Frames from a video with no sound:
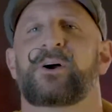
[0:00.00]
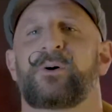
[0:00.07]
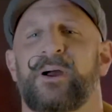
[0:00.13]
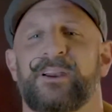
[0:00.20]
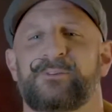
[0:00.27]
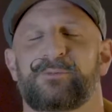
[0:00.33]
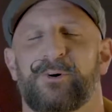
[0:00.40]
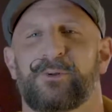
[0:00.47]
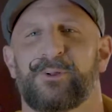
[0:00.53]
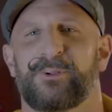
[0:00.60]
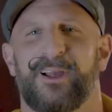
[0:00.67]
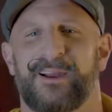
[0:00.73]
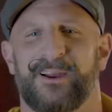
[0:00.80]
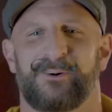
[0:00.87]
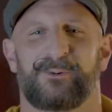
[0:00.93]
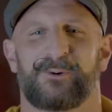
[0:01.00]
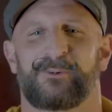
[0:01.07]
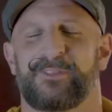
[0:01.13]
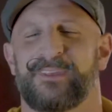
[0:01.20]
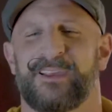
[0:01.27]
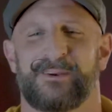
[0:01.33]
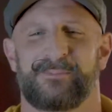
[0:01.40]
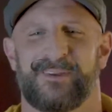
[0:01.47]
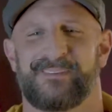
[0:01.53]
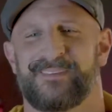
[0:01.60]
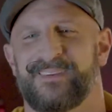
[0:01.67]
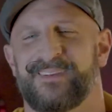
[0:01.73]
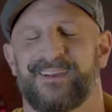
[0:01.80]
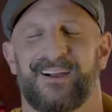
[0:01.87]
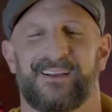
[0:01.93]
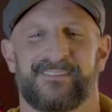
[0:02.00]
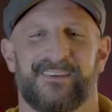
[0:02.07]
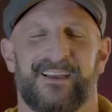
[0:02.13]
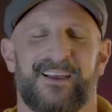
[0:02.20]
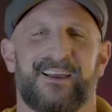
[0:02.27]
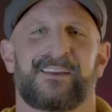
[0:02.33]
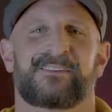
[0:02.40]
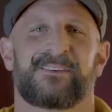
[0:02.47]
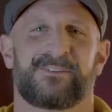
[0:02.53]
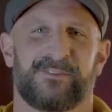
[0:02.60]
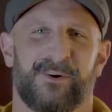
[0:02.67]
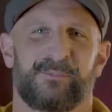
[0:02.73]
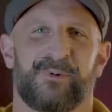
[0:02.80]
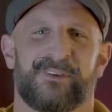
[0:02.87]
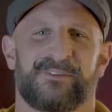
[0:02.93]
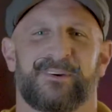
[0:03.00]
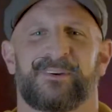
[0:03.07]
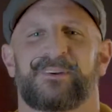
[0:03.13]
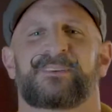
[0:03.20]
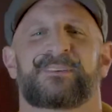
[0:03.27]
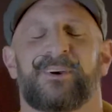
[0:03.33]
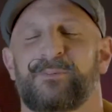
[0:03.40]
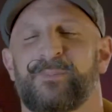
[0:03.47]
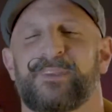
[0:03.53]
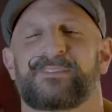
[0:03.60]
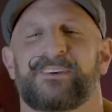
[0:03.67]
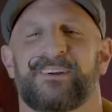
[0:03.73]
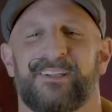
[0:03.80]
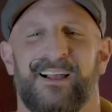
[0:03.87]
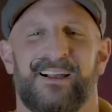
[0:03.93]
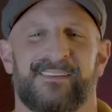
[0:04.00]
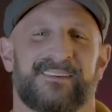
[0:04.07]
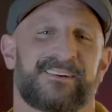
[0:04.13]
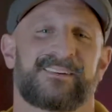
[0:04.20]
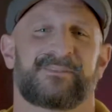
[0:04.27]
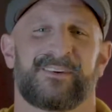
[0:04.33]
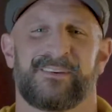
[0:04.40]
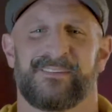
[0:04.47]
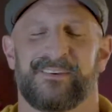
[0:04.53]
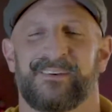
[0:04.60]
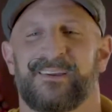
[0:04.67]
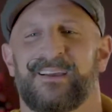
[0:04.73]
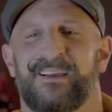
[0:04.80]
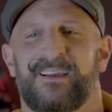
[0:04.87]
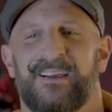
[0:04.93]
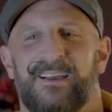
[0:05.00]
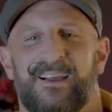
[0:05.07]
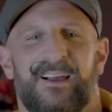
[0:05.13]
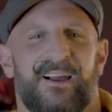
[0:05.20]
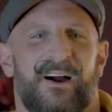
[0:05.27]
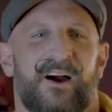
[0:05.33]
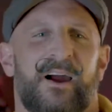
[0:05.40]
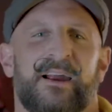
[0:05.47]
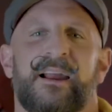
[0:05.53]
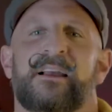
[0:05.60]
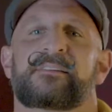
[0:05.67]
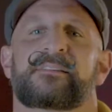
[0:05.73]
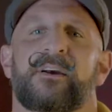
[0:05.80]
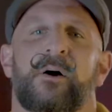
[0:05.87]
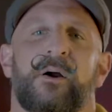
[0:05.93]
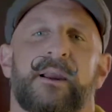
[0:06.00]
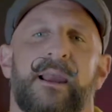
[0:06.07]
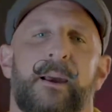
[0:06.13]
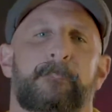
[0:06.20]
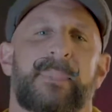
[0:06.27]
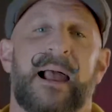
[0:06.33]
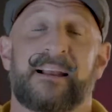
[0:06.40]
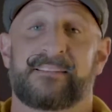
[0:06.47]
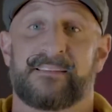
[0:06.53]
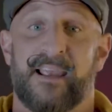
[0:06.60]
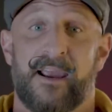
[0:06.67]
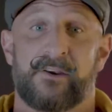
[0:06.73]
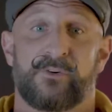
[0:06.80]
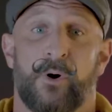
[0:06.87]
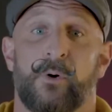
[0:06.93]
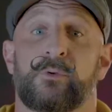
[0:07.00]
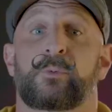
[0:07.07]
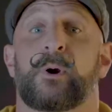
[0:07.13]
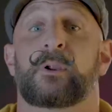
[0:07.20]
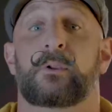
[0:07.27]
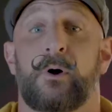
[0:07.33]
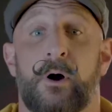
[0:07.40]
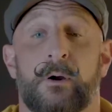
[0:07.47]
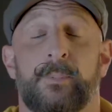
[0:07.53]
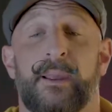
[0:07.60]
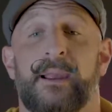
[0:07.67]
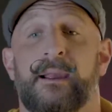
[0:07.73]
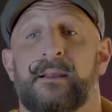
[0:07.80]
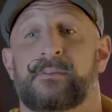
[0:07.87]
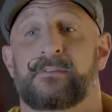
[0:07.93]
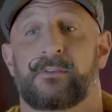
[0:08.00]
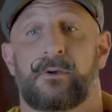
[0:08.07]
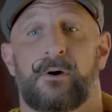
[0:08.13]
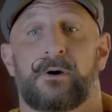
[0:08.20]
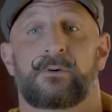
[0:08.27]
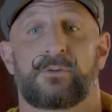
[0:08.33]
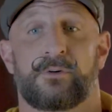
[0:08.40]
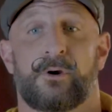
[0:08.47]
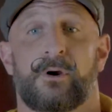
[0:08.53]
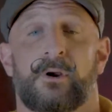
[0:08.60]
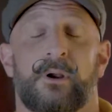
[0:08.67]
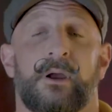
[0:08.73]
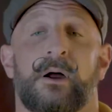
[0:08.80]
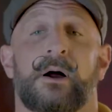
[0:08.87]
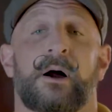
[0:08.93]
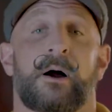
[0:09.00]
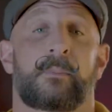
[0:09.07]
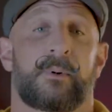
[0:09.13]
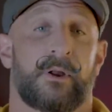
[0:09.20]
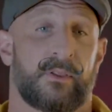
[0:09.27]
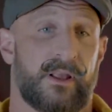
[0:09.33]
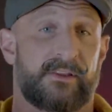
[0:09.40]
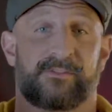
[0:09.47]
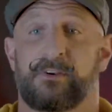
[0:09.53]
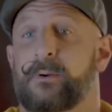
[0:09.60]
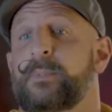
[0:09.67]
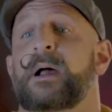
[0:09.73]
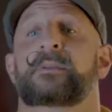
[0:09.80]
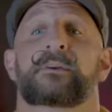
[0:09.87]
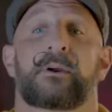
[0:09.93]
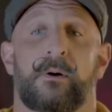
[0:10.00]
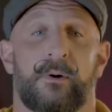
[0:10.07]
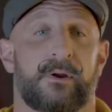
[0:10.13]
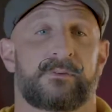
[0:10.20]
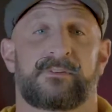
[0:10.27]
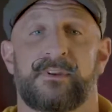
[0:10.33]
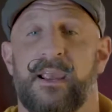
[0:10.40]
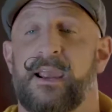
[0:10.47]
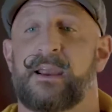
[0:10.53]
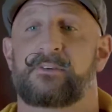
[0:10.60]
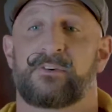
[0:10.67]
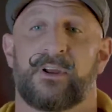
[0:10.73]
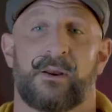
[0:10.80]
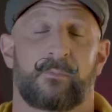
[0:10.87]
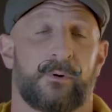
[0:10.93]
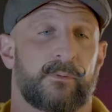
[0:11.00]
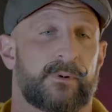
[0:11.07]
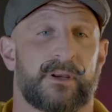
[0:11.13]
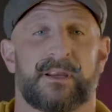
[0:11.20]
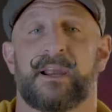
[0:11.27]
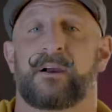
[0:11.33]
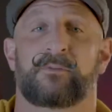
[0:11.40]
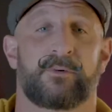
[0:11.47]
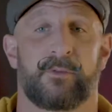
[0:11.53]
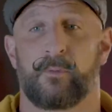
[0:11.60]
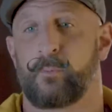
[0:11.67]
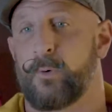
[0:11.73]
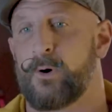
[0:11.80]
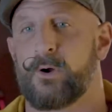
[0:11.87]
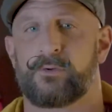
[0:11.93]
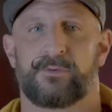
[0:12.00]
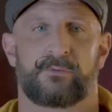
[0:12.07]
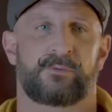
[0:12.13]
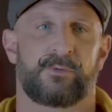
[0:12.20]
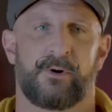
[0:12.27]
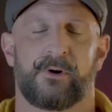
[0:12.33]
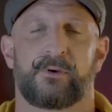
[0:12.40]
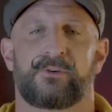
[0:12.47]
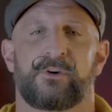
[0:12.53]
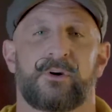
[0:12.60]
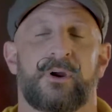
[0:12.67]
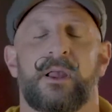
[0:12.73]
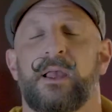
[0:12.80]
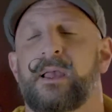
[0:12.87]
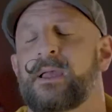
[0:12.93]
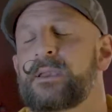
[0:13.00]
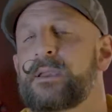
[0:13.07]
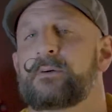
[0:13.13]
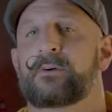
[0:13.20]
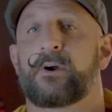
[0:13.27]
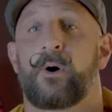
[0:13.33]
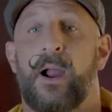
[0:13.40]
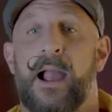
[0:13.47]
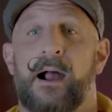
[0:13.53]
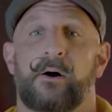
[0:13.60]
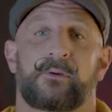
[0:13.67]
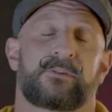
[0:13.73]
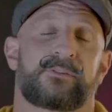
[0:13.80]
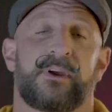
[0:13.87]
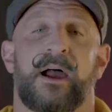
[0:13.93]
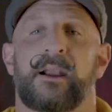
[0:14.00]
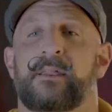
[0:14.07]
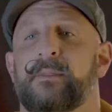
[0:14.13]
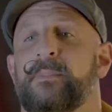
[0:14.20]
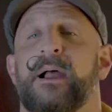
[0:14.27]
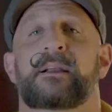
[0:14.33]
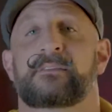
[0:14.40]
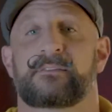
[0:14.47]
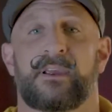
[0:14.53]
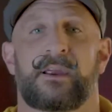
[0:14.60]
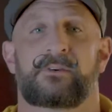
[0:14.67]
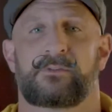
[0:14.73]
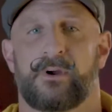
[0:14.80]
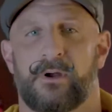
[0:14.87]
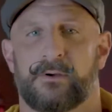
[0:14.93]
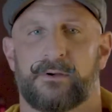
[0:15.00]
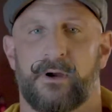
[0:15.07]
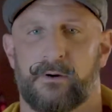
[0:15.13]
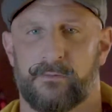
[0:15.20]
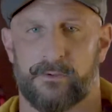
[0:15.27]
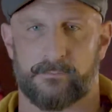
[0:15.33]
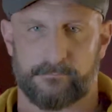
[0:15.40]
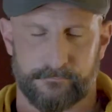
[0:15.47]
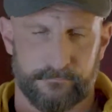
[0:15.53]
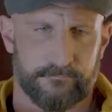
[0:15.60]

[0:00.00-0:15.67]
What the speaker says: any further like I would with the NPC guys. Just don't miss your class, your division. All right, guys. So again, backstage, always wear long pants, long shirt, unless you're about to go on stage. Again, we're being careful of the walls and furniture. Never go outside of the backstage uncovered.